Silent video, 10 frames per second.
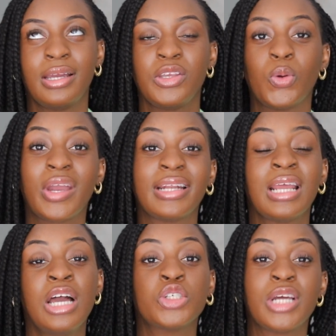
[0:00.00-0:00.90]
you can
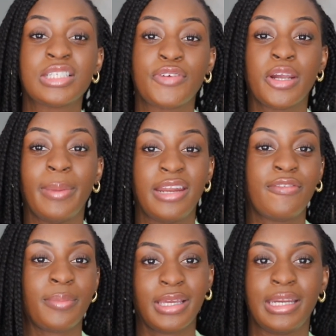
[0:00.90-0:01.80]
transfer your money
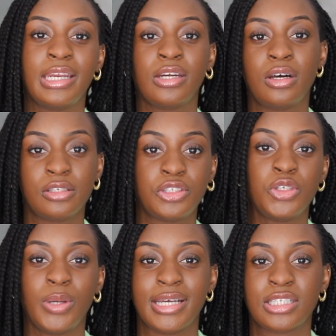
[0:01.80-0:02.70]
from Canadian dollars to
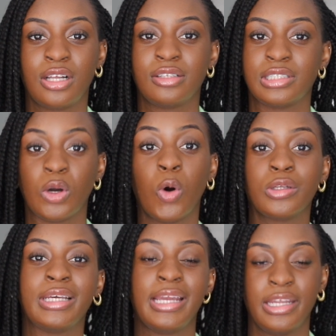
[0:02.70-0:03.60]
US dollars and
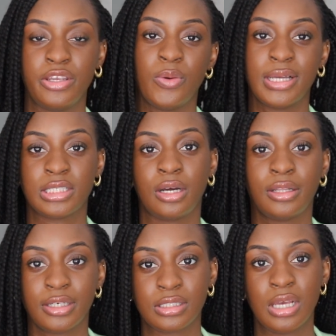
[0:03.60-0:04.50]
hold it in US
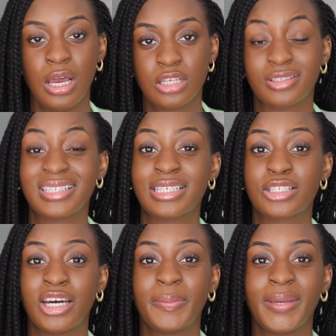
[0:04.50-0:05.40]
dollars. So this is
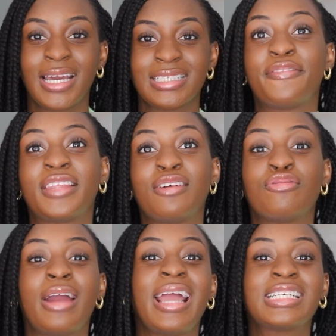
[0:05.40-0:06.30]
good because if
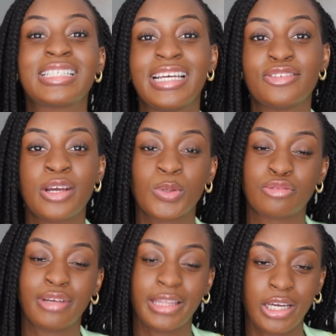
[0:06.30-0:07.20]
the exchange rate was
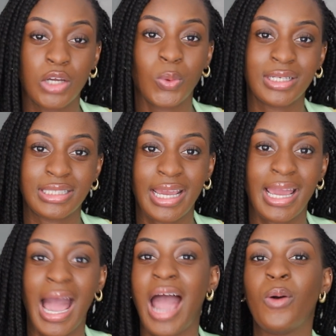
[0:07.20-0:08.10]
really good one
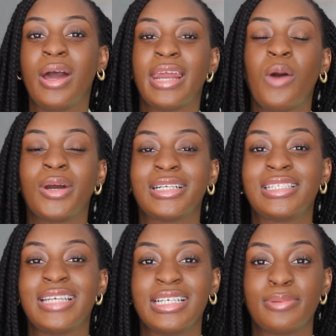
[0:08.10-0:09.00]
day and I wanted to
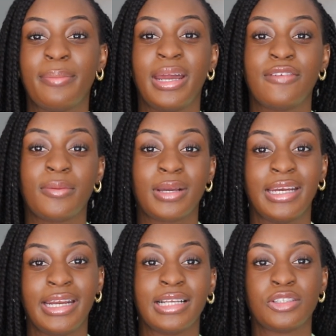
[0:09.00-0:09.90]
change my money from
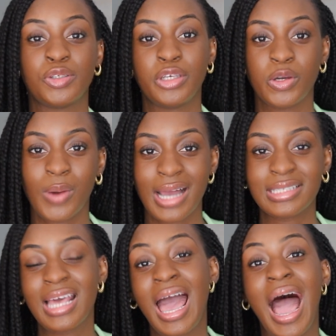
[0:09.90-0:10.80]
Canadian to US,
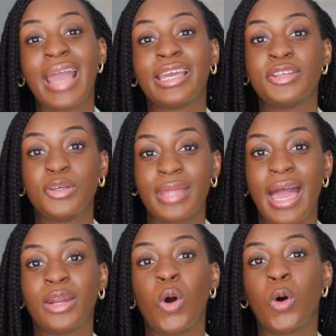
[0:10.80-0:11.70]
I can do
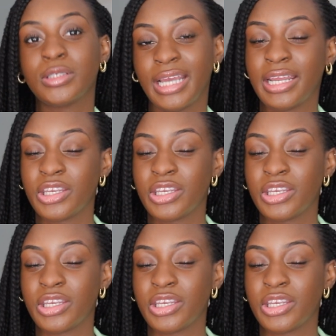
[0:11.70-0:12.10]
that and hold it in